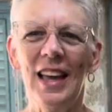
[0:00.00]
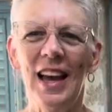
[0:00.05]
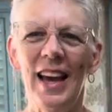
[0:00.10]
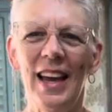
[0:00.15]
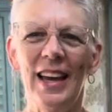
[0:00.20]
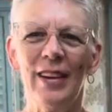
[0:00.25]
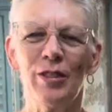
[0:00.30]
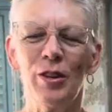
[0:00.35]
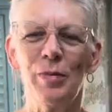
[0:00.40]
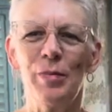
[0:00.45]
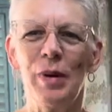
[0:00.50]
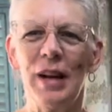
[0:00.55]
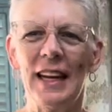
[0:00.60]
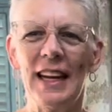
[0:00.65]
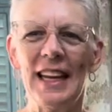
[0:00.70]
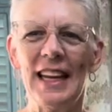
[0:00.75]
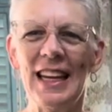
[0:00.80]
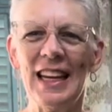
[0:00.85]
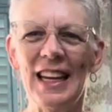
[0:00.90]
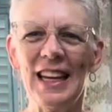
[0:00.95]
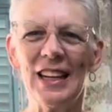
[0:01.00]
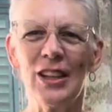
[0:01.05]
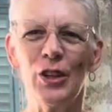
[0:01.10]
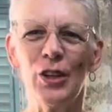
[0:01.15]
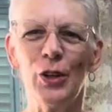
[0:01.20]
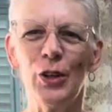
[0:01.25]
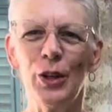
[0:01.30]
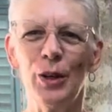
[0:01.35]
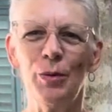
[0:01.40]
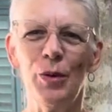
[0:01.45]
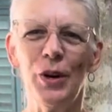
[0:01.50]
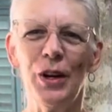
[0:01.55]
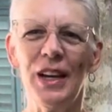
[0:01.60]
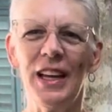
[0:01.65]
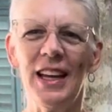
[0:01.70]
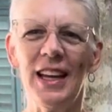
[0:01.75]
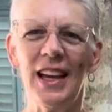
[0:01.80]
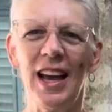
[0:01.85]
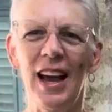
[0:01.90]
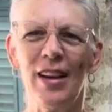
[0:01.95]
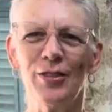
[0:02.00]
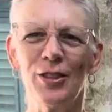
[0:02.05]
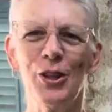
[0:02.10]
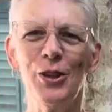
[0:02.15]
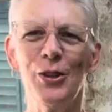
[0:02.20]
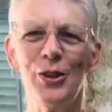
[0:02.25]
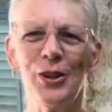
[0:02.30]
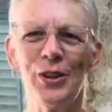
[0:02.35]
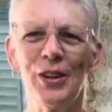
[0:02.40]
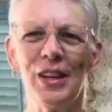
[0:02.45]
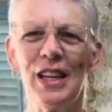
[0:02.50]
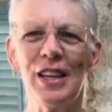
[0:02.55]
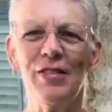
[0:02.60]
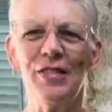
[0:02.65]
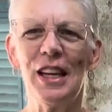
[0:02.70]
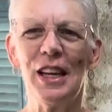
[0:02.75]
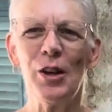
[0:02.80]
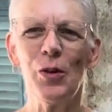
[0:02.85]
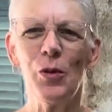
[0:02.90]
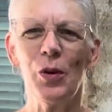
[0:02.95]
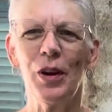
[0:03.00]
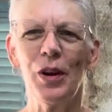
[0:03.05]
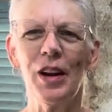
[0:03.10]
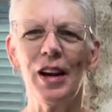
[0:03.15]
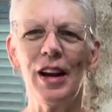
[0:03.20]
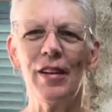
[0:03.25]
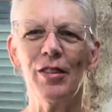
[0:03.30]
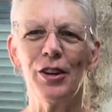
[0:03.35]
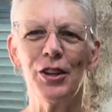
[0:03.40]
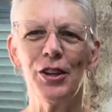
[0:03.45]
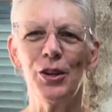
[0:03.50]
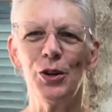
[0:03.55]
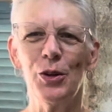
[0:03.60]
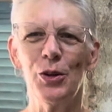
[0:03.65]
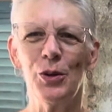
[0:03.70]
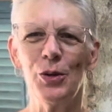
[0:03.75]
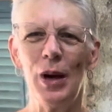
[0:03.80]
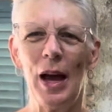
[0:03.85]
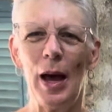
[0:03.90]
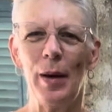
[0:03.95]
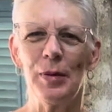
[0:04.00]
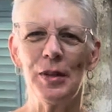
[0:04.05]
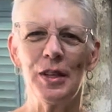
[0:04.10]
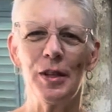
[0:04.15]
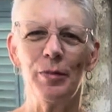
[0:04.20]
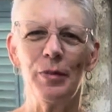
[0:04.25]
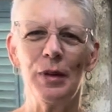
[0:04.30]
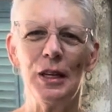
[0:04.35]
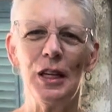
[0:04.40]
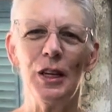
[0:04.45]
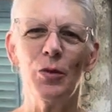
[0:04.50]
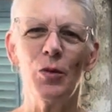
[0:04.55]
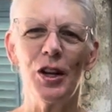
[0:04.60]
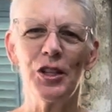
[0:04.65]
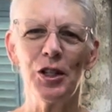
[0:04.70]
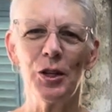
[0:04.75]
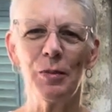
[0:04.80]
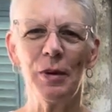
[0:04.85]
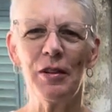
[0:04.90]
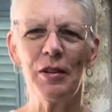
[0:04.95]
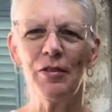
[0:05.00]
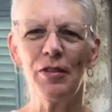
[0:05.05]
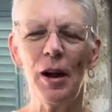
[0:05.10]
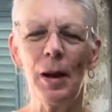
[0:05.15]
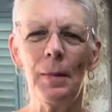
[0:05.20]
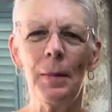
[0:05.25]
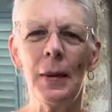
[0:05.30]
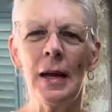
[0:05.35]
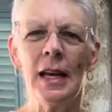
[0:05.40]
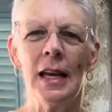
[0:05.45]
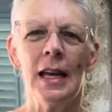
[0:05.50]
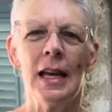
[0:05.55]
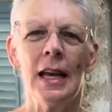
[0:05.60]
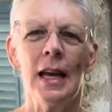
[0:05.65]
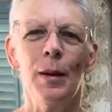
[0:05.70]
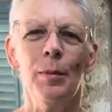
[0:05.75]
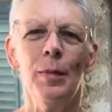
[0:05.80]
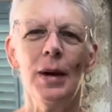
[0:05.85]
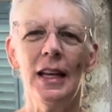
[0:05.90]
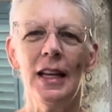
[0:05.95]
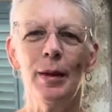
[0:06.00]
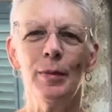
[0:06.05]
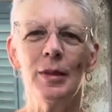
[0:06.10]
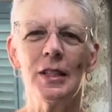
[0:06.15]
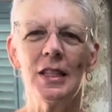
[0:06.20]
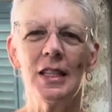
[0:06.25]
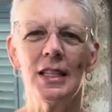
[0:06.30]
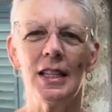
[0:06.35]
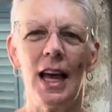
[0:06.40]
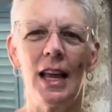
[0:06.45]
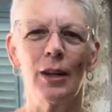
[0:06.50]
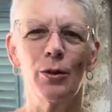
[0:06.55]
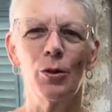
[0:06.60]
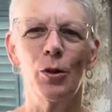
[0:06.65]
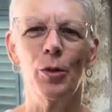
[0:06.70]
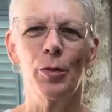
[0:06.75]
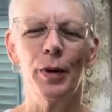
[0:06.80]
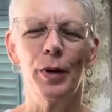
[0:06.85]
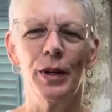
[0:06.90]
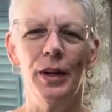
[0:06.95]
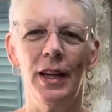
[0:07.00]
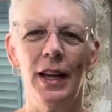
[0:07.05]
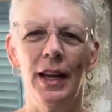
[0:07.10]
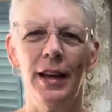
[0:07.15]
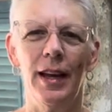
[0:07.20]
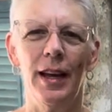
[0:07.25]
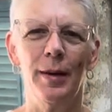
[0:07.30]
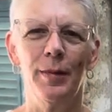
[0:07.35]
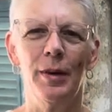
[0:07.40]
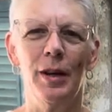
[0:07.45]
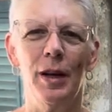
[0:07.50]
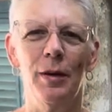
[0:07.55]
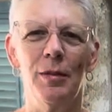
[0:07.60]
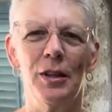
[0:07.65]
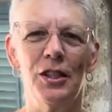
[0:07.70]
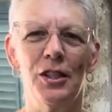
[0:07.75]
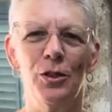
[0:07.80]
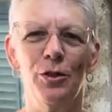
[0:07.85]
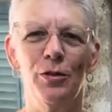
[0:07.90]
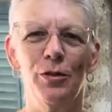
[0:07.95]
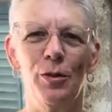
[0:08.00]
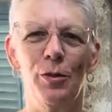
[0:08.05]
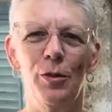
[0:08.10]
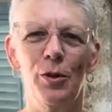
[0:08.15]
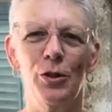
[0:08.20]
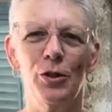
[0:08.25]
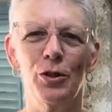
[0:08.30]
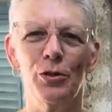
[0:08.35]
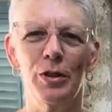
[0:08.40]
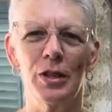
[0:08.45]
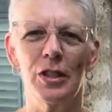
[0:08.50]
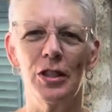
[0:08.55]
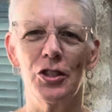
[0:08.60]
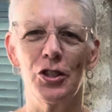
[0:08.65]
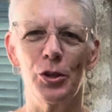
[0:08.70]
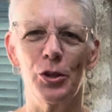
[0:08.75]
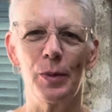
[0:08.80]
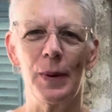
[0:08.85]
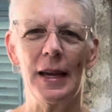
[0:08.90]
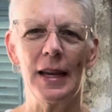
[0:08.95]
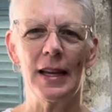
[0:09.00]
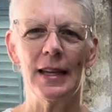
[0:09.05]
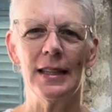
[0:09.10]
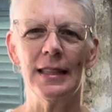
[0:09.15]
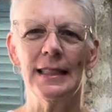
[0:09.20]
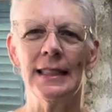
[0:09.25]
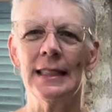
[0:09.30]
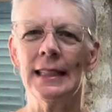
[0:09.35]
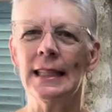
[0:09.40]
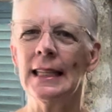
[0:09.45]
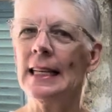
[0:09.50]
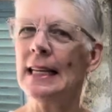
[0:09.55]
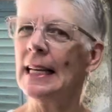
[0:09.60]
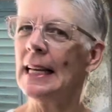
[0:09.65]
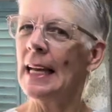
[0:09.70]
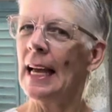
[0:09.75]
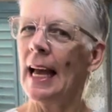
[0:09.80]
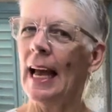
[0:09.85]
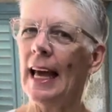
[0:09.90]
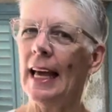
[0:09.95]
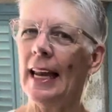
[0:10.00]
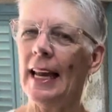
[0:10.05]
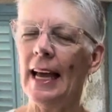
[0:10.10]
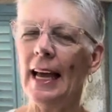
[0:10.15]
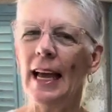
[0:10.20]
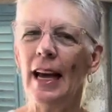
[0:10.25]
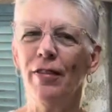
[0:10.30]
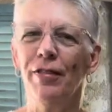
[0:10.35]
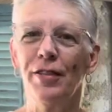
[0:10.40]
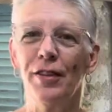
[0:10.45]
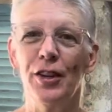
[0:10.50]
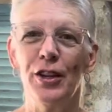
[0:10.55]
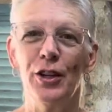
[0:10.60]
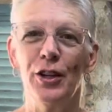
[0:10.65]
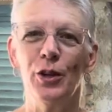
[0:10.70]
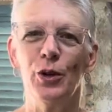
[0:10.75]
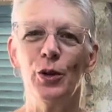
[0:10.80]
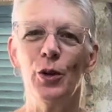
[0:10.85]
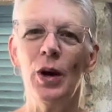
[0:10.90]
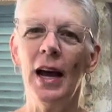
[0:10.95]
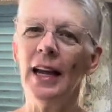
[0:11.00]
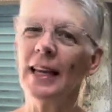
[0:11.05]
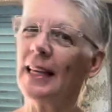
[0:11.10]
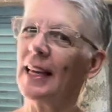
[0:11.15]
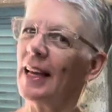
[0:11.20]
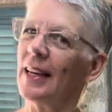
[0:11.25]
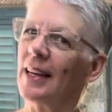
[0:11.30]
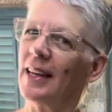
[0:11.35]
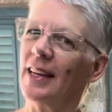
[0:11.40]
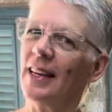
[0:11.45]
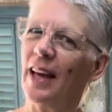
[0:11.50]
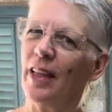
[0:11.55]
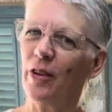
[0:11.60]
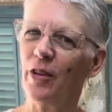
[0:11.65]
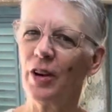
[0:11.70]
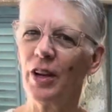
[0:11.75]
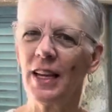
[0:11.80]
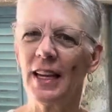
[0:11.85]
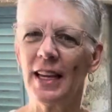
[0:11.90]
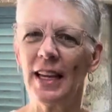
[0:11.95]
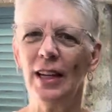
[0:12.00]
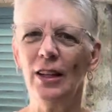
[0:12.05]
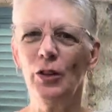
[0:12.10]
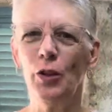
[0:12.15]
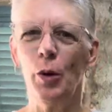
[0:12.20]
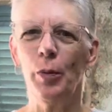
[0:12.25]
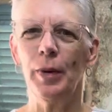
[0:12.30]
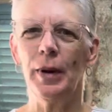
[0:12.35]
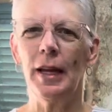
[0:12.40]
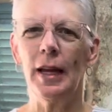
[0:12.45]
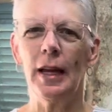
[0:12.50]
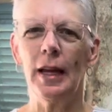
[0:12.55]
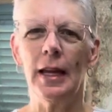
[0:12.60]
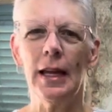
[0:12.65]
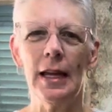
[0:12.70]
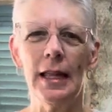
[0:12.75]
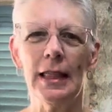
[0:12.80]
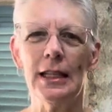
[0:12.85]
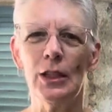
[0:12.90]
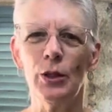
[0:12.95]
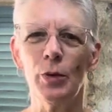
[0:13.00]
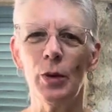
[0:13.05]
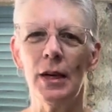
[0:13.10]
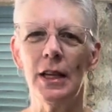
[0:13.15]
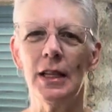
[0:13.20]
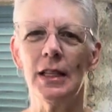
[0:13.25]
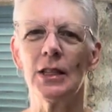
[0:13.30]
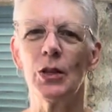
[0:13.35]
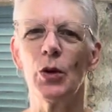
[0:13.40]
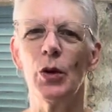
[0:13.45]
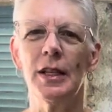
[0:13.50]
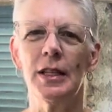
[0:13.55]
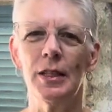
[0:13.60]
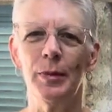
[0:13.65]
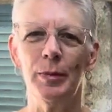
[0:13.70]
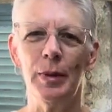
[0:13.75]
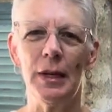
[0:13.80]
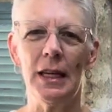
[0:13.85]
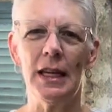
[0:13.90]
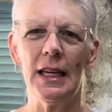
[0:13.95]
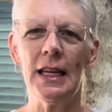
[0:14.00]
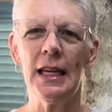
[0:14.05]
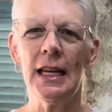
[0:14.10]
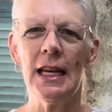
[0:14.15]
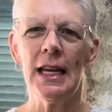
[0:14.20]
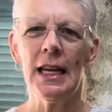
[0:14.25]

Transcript: Hi everybody. Good morning, afternoon, or evening, wherever you happen to be watching me from. My name is Sally Roper and I'm coming to you from Ocho Rios in Jamaica. And I have for you yet another kiln opening. This one is going to be